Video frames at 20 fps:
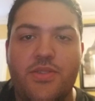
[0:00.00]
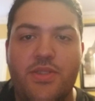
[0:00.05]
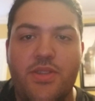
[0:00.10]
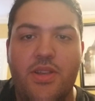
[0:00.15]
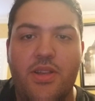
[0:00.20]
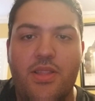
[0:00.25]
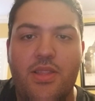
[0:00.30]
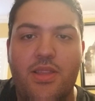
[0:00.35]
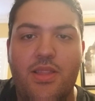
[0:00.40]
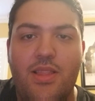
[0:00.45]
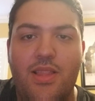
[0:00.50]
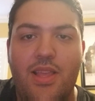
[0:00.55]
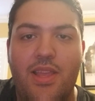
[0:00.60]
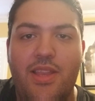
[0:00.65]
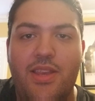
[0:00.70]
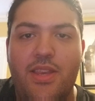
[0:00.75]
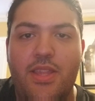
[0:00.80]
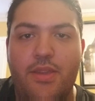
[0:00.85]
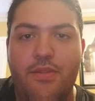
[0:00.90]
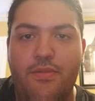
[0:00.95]
A little
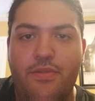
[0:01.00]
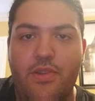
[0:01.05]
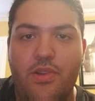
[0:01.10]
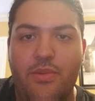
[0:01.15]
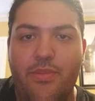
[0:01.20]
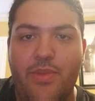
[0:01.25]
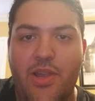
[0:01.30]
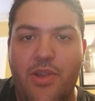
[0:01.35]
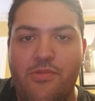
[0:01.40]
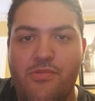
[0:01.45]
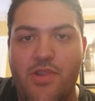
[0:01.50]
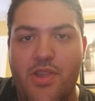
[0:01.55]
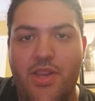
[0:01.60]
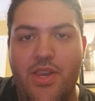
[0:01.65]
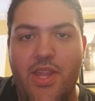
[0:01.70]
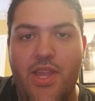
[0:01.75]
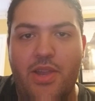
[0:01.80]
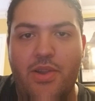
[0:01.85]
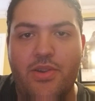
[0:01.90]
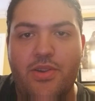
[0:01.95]
indie film out right
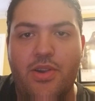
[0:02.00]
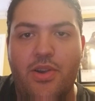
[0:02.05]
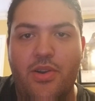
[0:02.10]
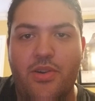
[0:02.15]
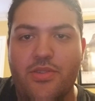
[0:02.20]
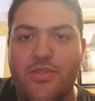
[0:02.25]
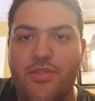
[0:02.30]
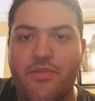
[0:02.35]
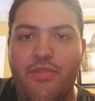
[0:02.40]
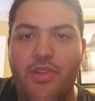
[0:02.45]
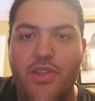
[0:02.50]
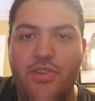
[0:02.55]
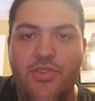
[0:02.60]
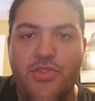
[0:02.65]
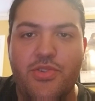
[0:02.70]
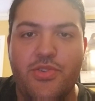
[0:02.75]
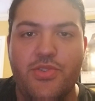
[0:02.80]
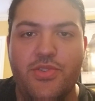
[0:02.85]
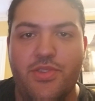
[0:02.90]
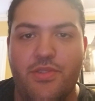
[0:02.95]
now called
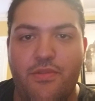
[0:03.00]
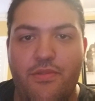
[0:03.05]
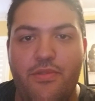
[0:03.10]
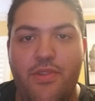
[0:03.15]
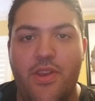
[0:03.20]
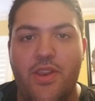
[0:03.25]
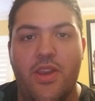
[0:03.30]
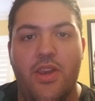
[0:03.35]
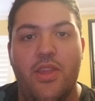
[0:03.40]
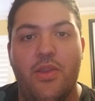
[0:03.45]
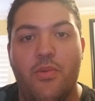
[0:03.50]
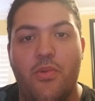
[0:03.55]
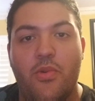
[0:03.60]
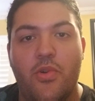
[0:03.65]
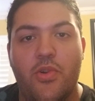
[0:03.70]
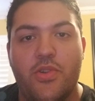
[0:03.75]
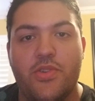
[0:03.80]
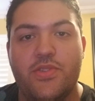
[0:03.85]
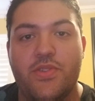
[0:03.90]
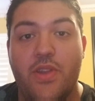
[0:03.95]
Avengers Infinity
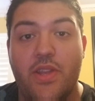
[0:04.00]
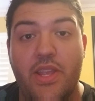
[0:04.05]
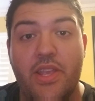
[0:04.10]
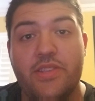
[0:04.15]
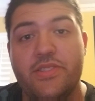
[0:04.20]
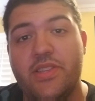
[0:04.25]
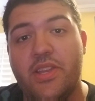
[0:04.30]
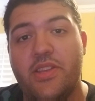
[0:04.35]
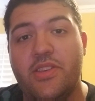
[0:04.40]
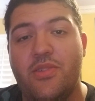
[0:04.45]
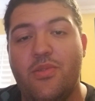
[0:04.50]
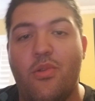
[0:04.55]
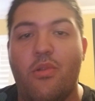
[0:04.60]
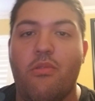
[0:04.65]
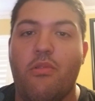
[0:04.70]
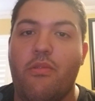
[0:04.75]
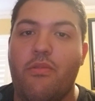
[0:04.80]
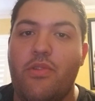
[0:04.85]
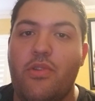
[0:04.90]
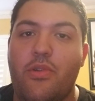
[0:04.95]
War, so I guess I'd do a
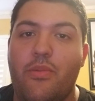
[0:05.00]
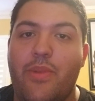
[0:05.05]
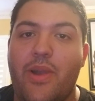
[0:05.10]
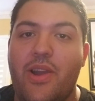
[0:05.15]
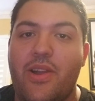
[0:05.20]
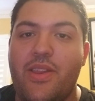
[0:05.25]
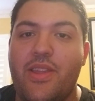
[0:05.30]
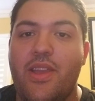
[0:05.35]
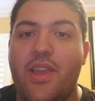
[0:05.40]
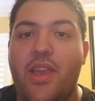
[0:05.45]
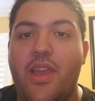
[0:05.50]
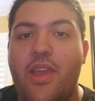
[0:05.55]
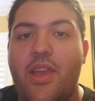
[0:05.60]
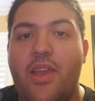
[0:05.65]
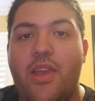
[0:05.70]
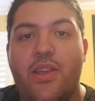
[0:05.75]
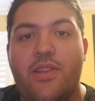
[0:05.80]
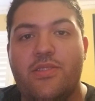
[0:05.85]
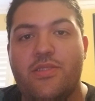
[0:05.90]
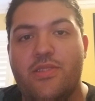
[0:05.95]
review about it.
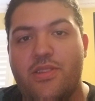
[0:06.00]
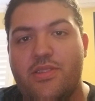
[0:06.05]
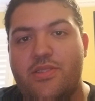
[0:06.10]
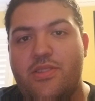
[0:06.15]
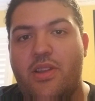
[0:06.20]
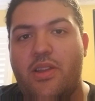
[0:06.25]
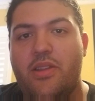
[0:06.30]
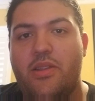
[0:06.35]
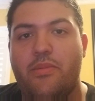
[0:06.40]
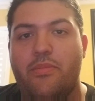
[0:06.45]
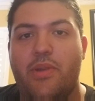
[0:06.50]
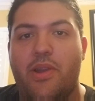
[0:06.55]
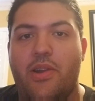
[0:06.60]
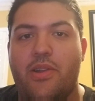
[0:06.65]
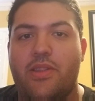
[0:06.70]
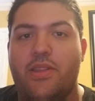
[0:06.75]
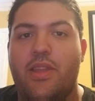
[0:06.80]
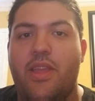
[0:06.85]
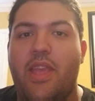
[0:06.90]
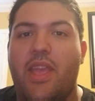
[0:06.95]
So let's talk about
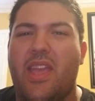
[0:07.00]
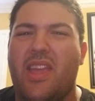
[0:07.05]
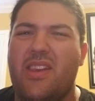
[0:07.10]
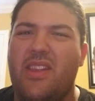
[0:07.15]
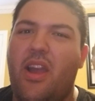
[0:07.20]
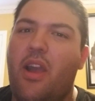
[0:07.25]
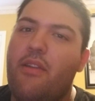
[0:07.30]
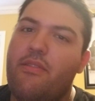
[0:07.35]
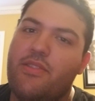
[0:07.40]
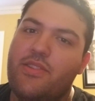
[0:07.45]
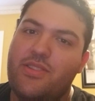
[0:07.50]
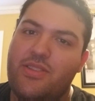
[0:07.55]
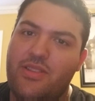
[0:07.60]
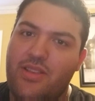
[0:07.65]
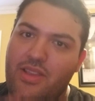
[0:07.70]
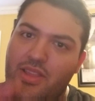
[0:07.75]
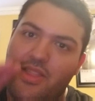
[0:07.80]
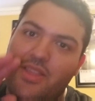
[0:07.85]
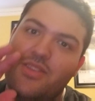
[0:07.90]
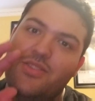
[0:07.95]
it. And
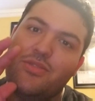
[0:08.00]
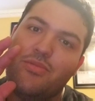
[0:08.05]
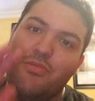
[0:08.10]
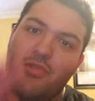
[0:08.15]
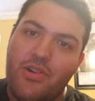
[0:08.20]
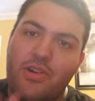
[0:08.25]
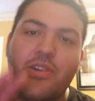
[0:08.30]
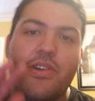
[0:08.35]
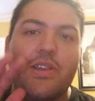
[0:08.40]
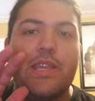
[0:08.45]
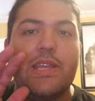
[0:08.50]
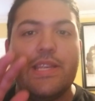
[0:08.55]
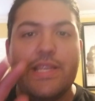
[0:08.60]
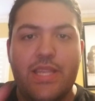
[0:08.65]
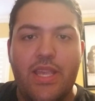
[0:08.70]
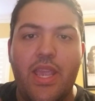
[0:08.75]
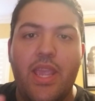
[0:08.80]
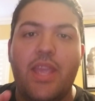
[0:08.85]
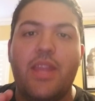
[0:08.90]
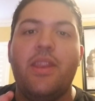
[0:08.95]
obviously, this will
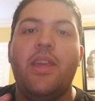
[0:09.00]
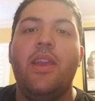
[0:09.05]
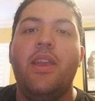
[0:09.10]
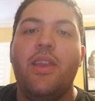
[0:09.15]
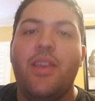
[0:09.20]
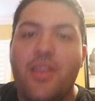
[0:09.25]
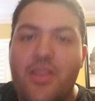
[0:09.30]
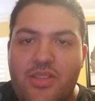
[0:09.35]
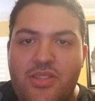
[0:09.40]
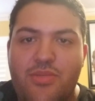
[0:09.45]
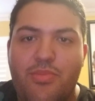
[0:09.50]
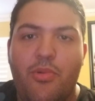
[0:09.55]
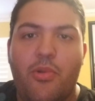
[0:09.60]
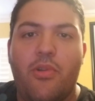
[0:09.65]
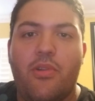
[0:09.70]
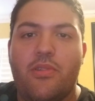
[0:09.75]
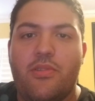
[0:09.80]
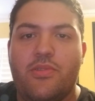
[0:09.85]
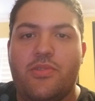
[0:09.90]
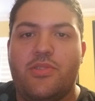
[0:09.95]
contain
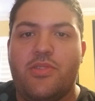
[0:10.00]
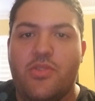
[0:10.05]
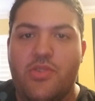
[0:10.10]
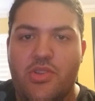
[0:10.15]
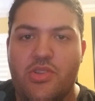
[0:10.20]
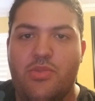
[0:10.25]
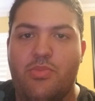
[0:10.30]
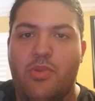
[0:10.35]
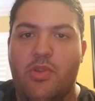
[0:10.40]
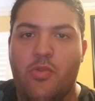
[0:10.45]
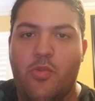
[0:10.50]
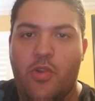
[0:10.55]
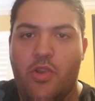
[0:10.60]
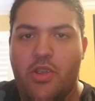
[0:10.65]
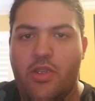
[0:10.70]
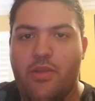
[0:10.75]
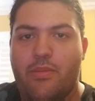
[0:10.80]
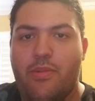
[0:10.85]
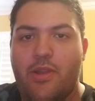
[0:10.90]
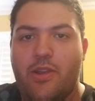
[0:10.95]
spoilers, so just be
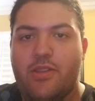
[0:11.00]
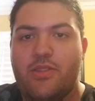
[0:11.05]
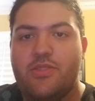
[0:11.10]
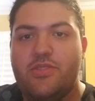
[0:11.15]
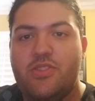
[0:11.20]
wary about it.